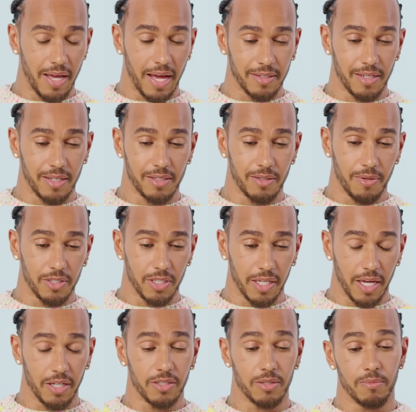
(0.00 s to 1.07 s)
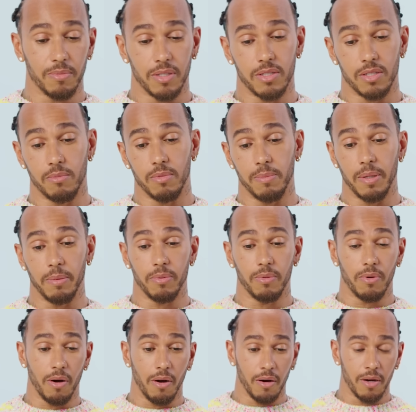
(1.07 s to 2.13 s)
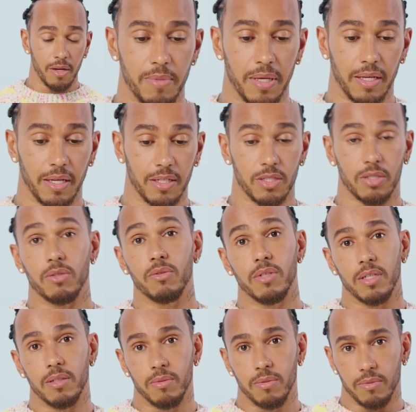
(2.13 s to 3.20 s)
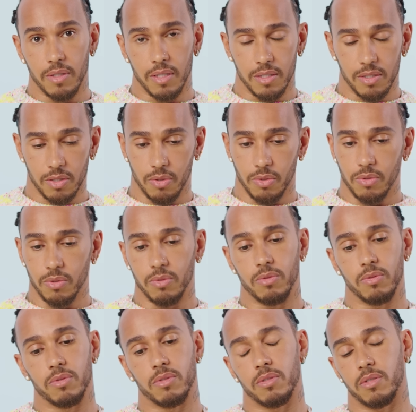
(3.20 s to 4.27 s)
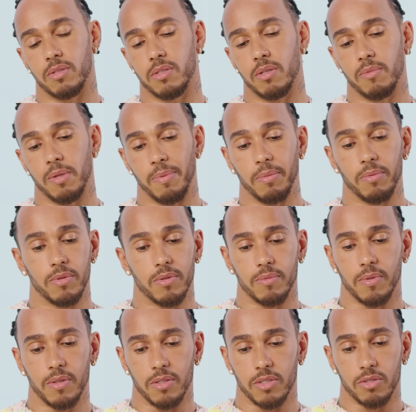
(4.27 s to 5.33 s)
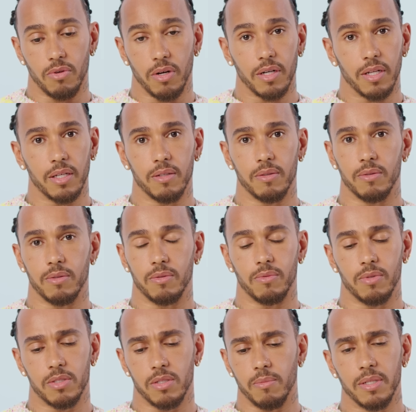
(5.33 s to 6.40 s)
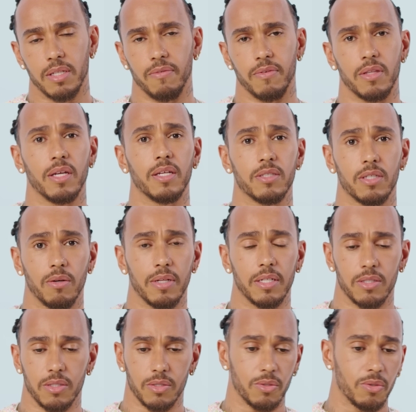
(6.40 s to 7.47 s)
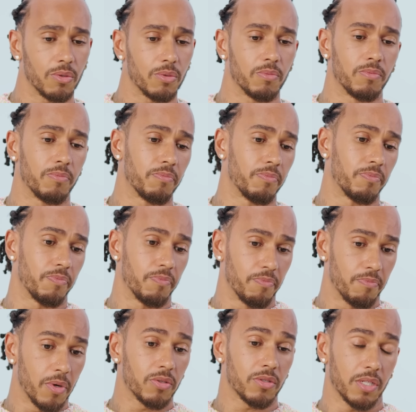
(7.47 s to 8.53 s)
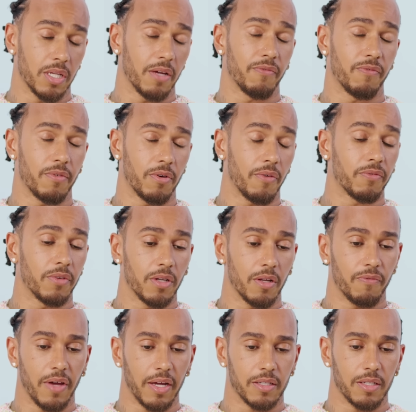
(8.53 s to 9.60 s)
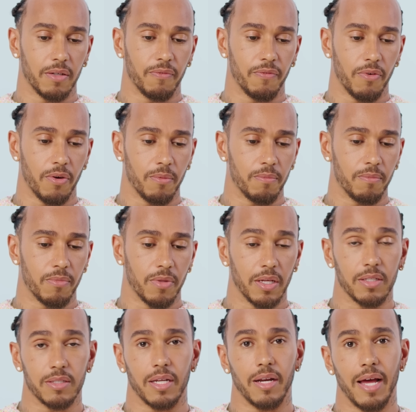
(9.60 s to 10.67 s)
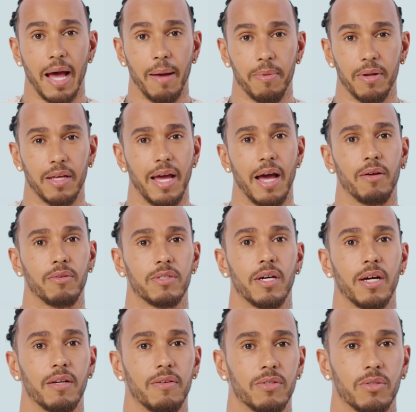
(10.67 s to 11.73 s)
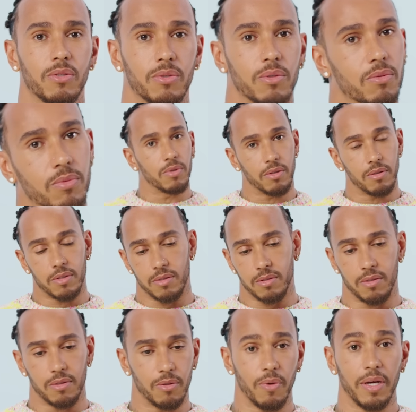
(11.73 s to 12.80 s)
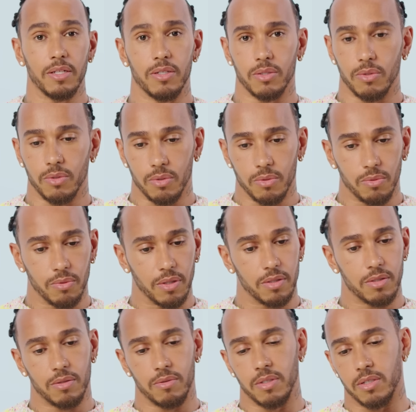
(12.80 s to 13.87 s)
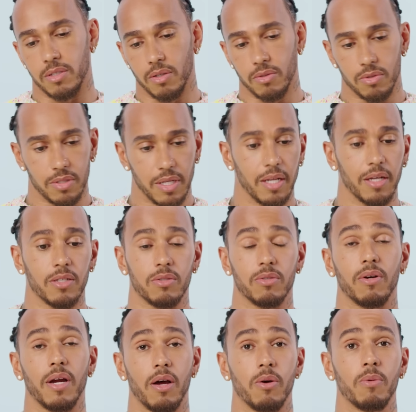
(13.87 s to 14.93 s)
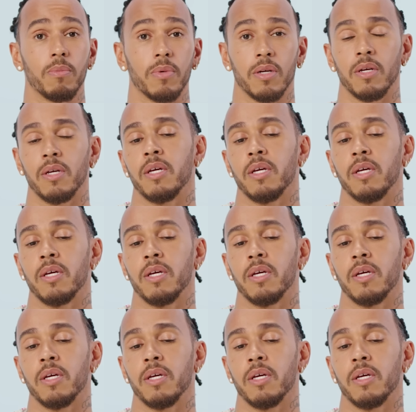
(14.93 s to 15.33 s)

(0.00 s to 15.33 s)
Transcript: access to education, but so many people are being excluded within schools. So many people are struggling with so many different things going into school, mostly often affected from things that are happening outside of school, whether it's on the way to school, whether it's social settings or at home.